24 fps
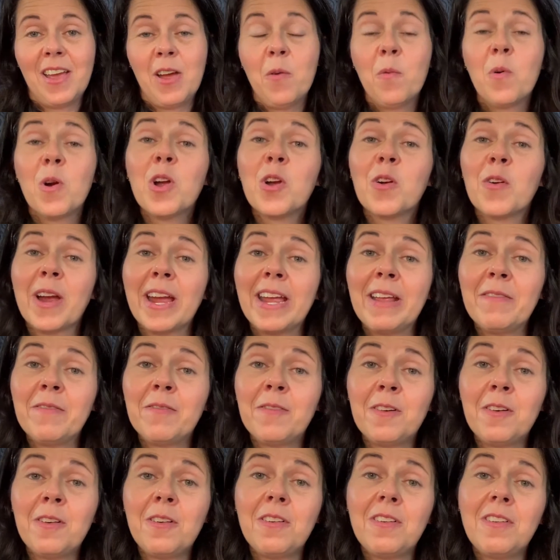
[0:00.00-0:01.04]
We're
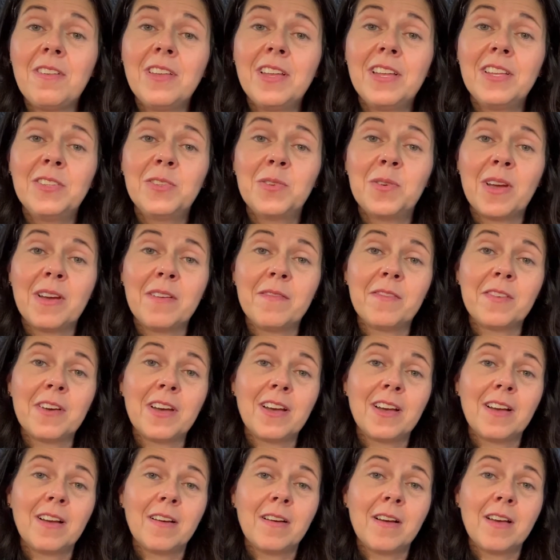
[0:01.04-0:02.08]
grateful to have
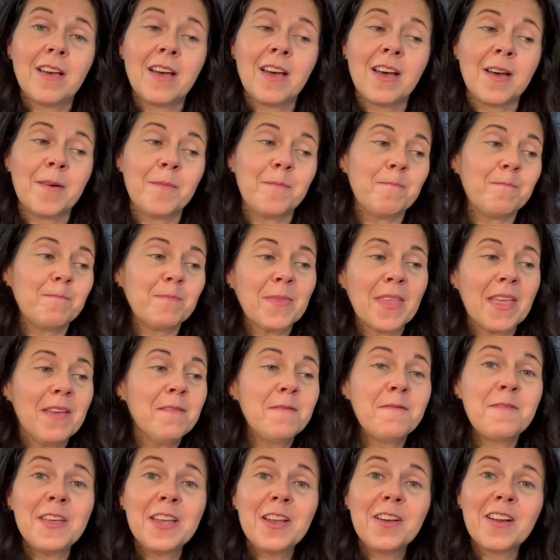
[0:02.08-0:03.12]

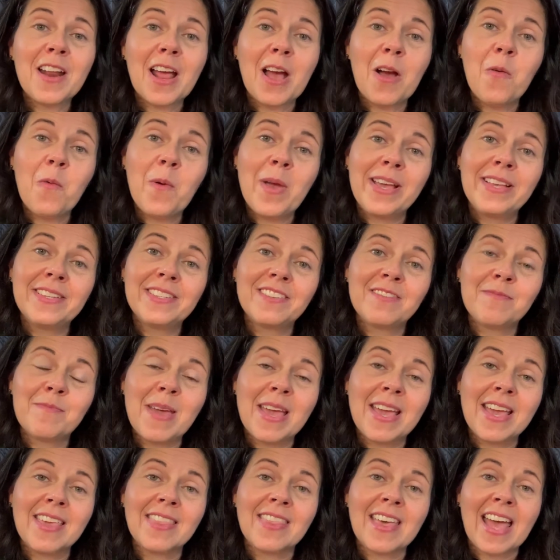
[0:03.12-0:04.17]
figured out ways of
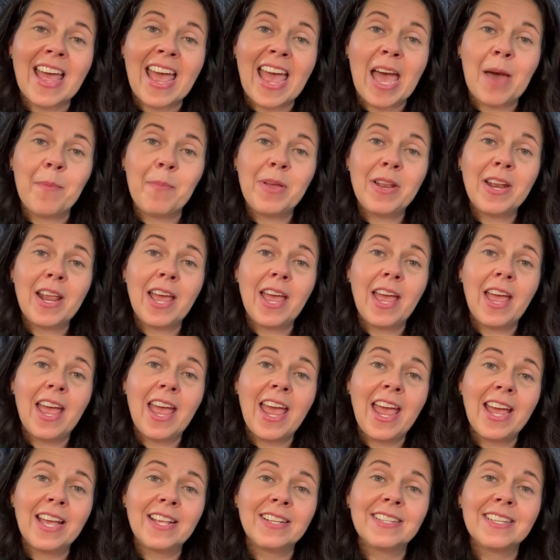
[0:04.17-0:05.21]
making that happen,
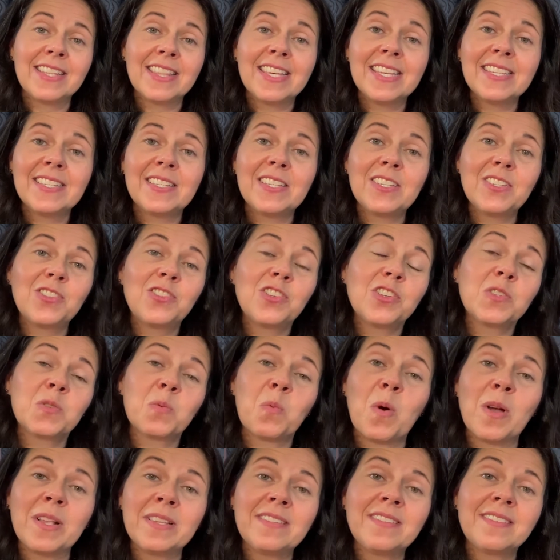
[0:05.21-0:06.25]
and this is just
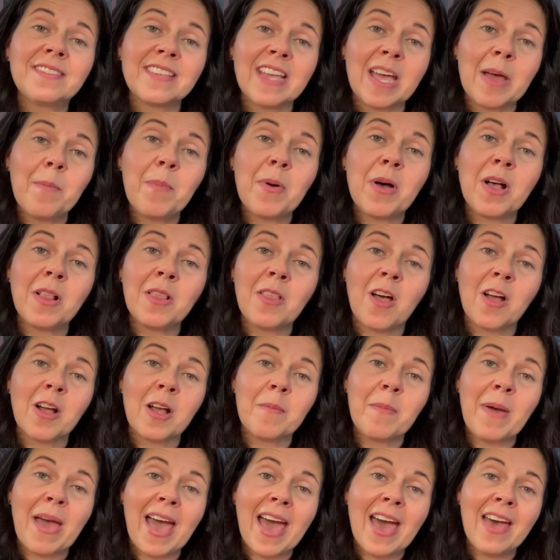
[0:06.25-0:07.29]
one step along
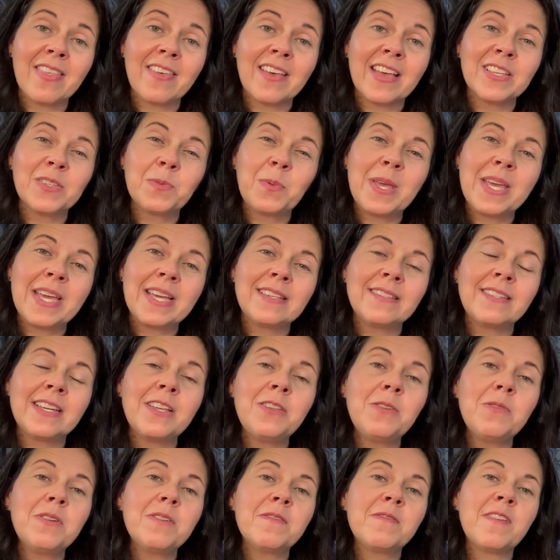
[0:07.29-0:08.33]
a path as we
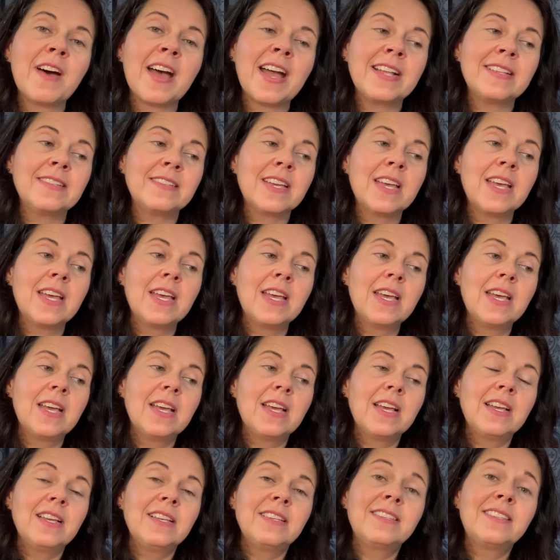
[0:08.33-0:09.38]
continue to find
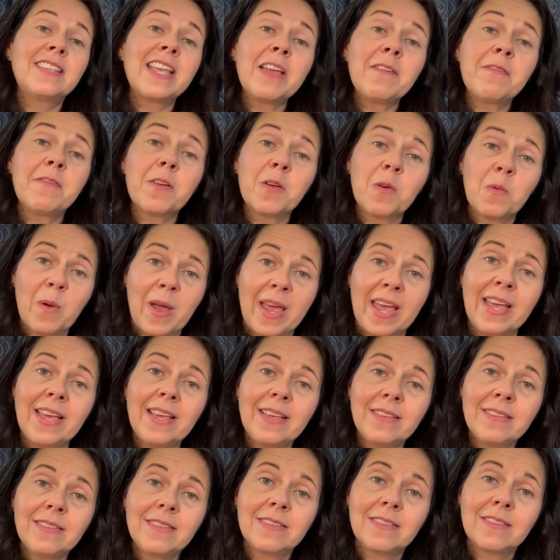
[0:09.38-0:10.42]
safer
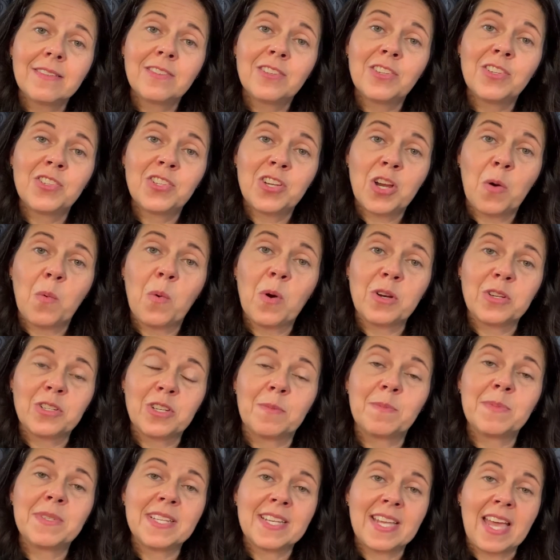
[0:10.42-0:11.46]
ways to share
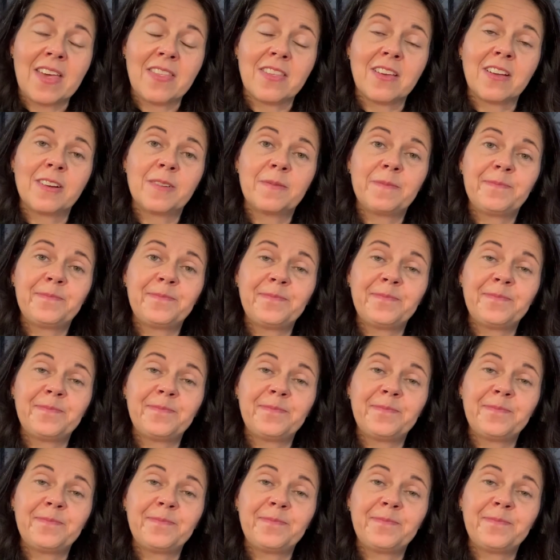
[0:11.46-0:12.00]
worship together.